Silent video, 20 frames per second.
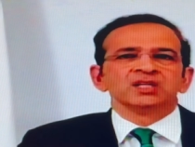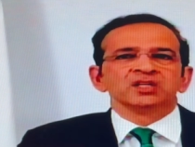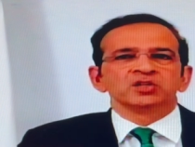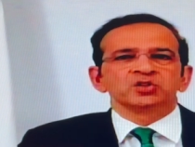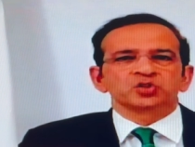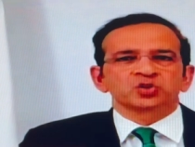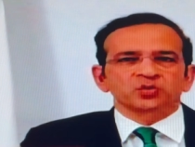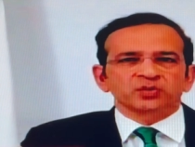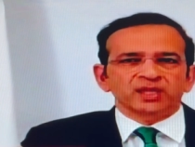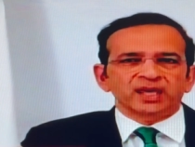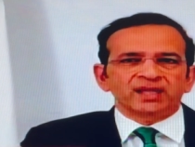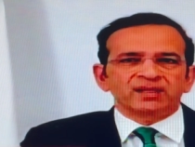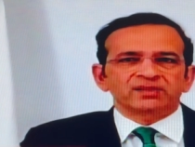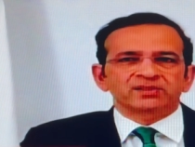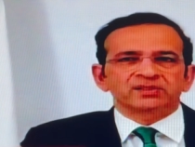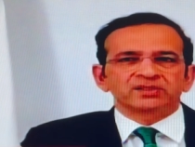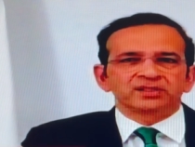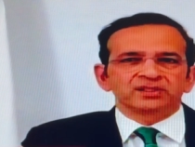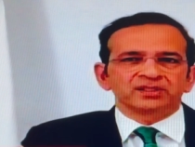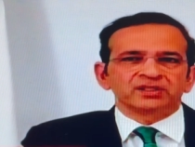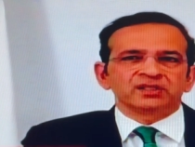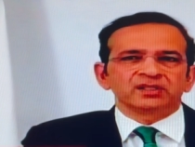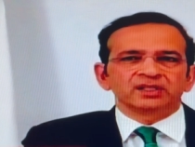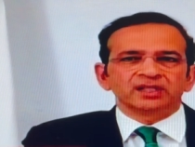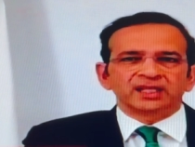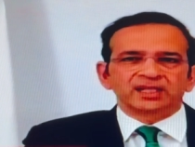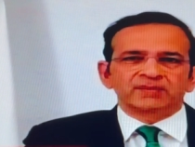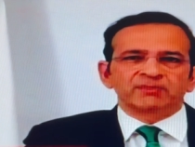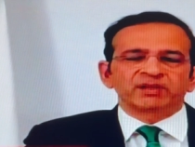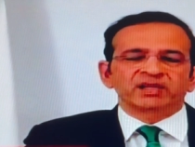so that uh,
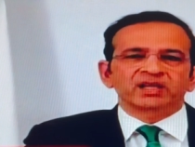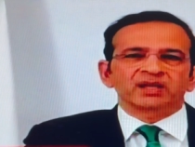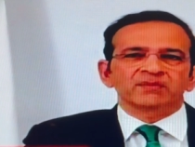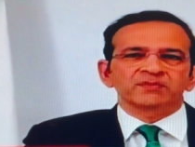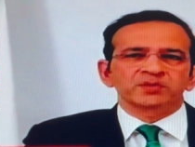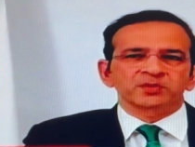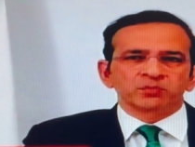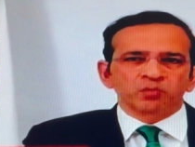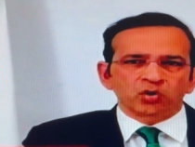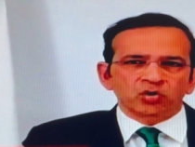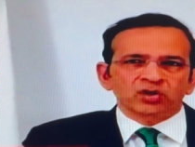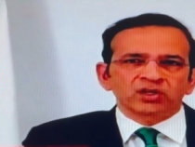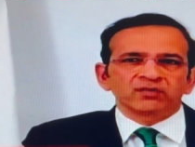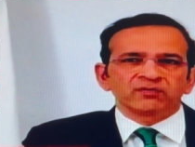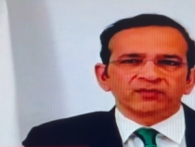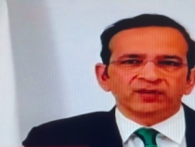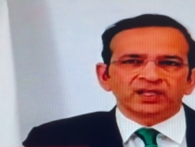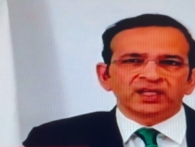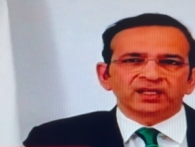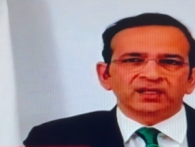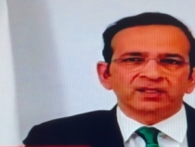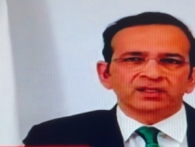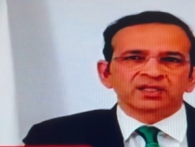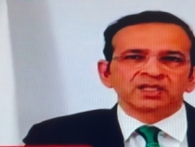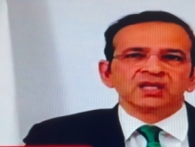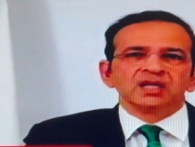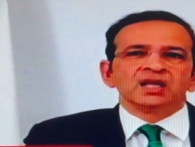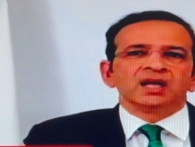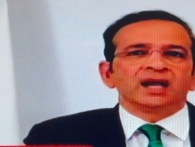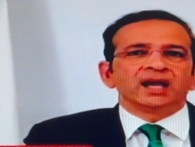it becomes more convenient.
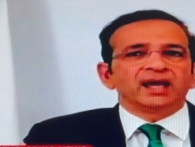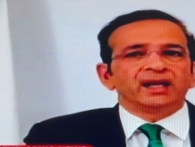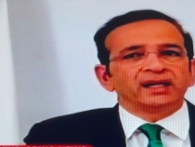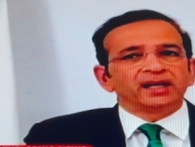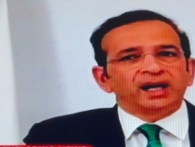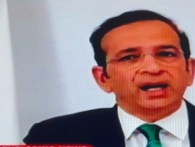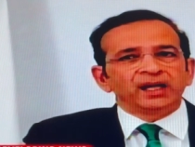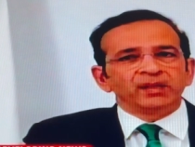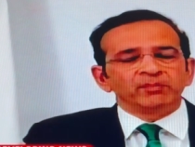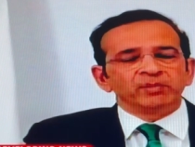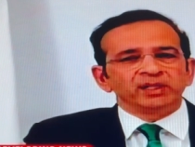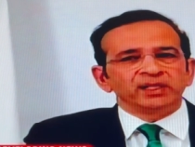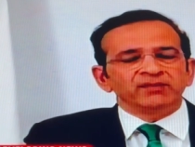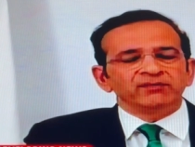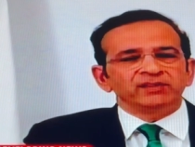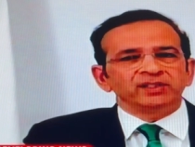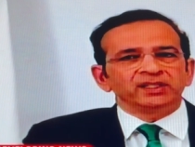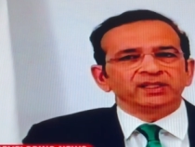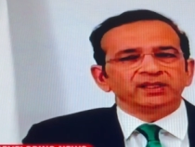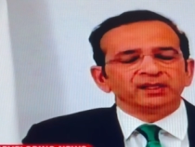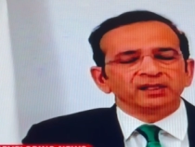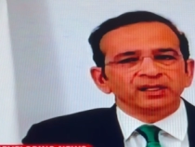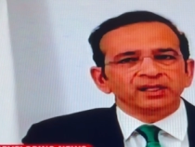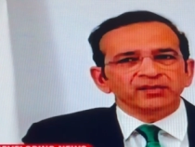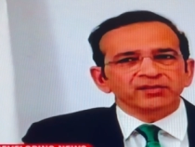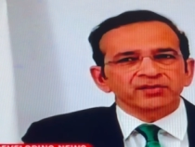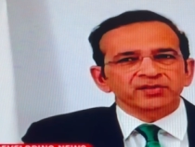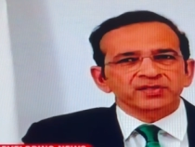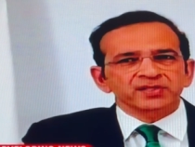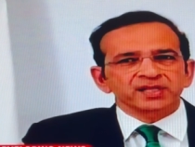And I believe the early
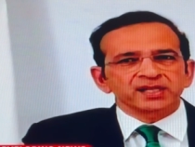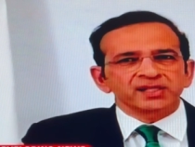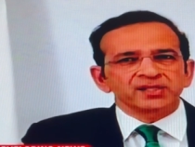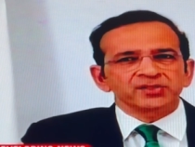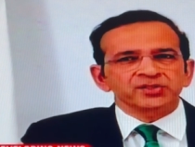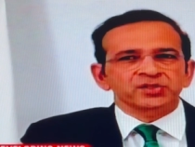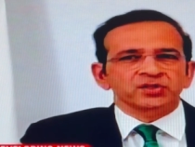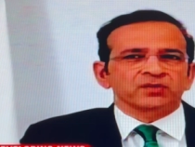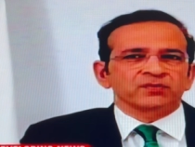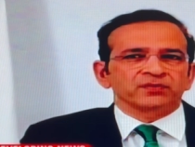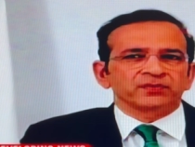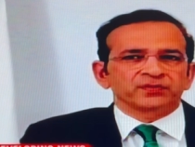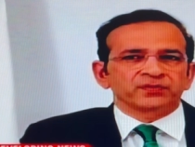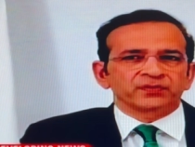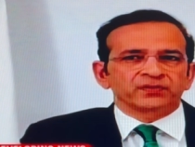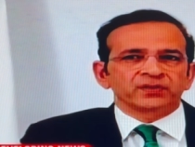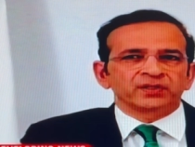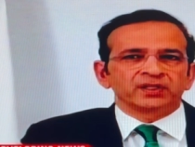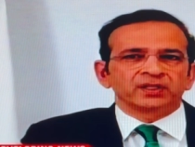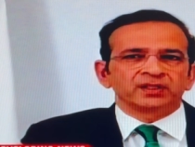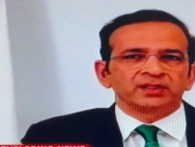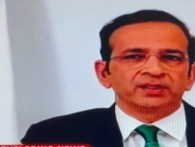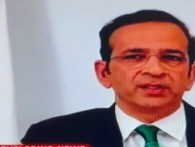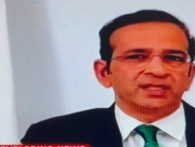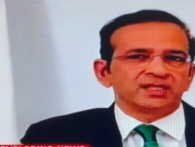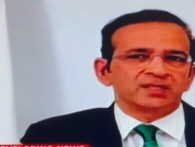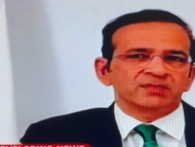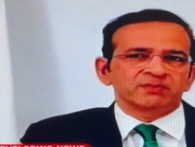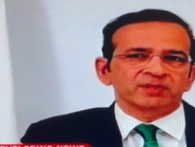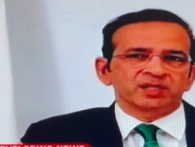results of uh,
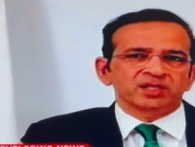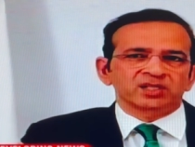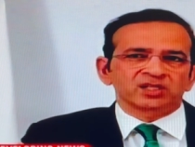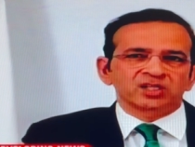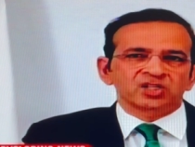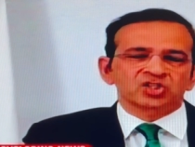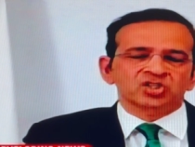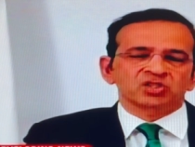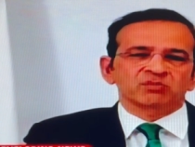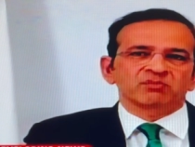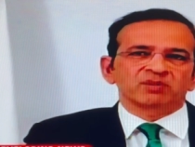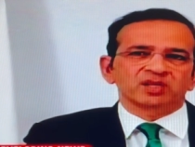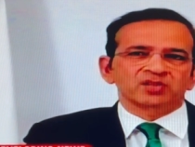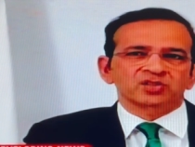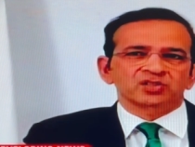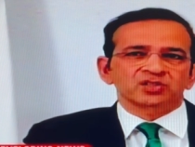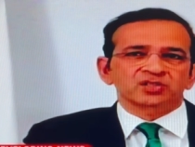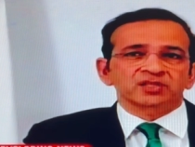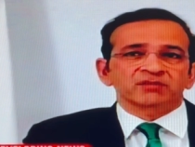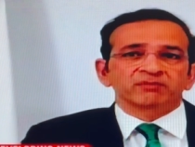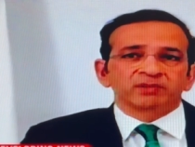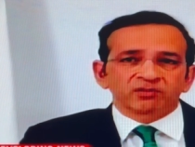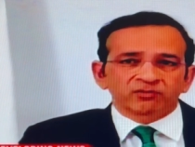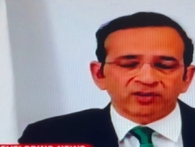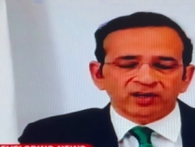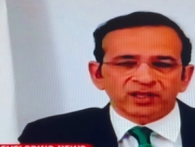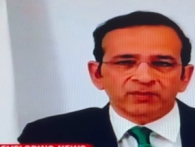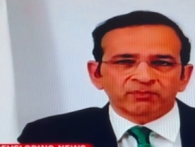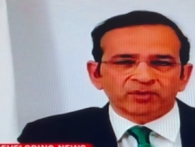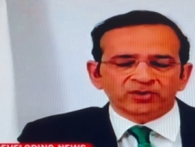these mitigation measures have been
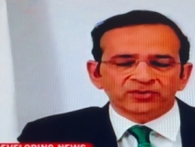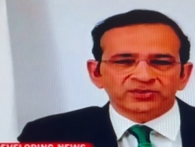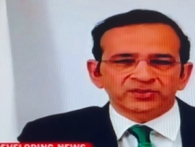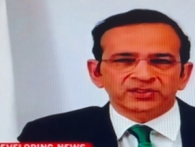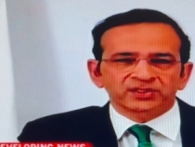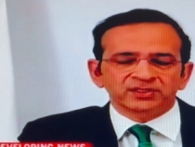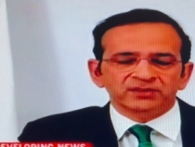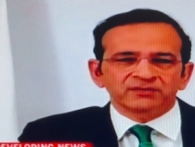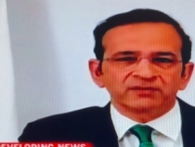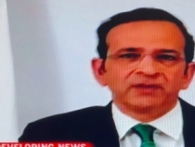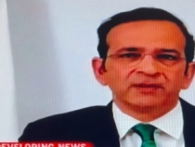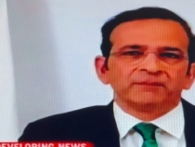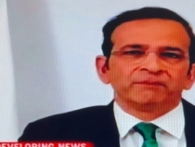very positive.